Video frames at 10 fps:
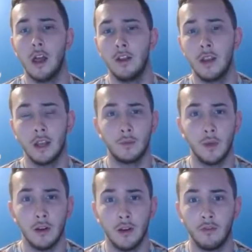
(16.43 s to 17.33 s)
you guys might
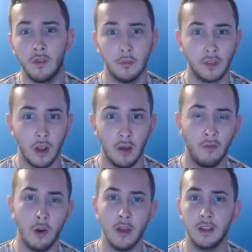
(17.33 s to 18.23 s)
know From
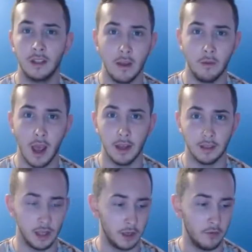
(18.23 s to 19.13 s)
Software, the same guys
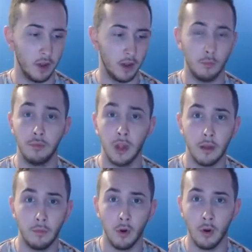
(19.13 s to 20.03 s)
that develop
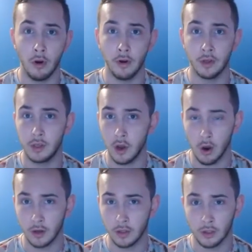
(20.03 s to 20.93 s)
Bloodborne,
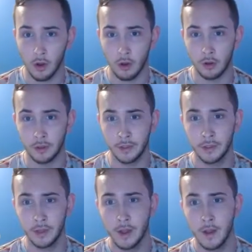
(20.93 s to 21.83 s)
Dark Souls,
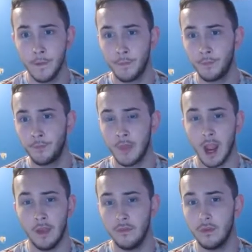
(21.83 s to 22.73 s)

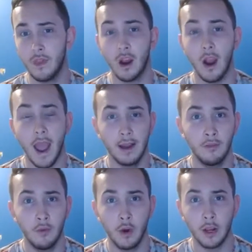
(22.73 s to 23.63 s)
and they're actively
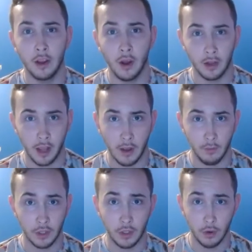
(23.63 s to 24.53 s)
working on a game with
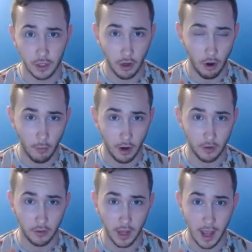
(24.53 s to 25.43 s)
George R. R. Martin
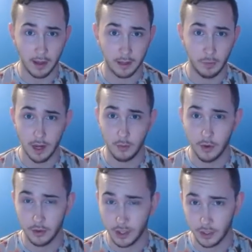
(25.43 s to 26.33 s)
that is being
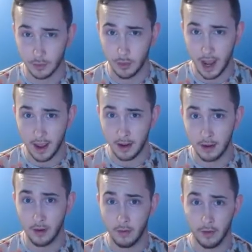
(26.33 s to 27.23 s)
produced in Japan
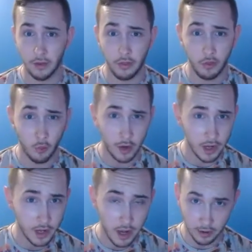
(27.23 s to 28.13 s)
for 3
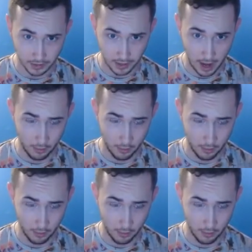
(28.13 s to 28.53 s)
years now.